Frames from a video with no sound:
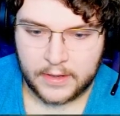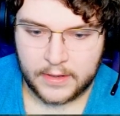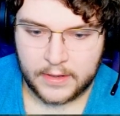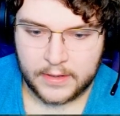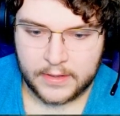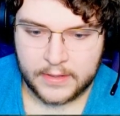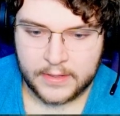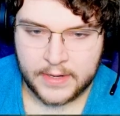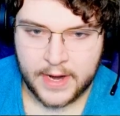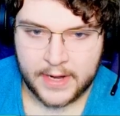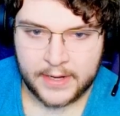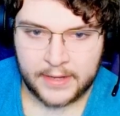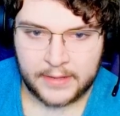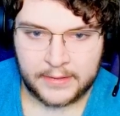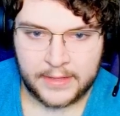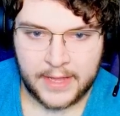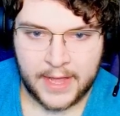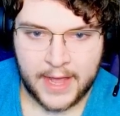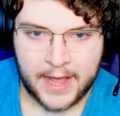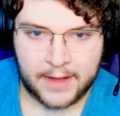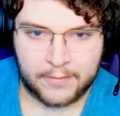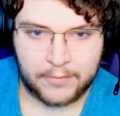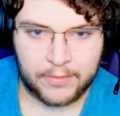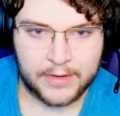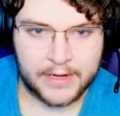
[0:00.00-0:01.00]
Not a
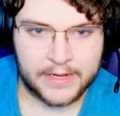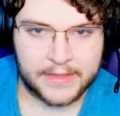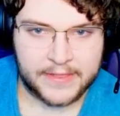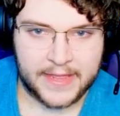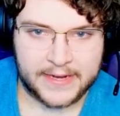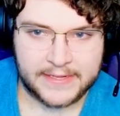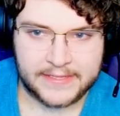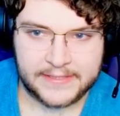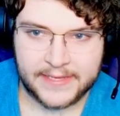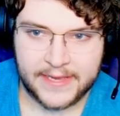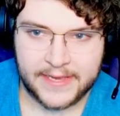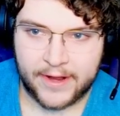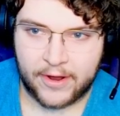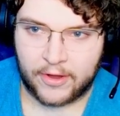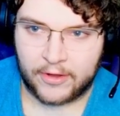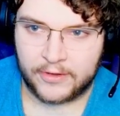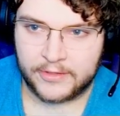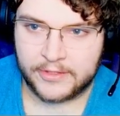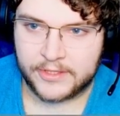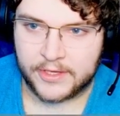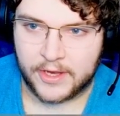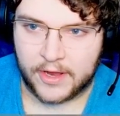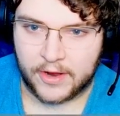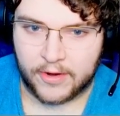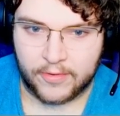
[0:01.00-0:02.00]
lot. What did that say
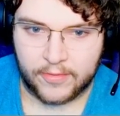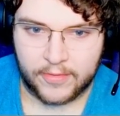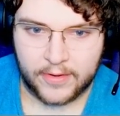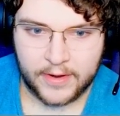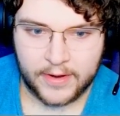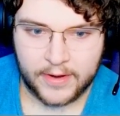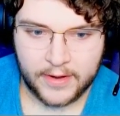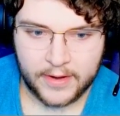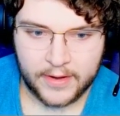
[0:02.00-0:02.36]
also?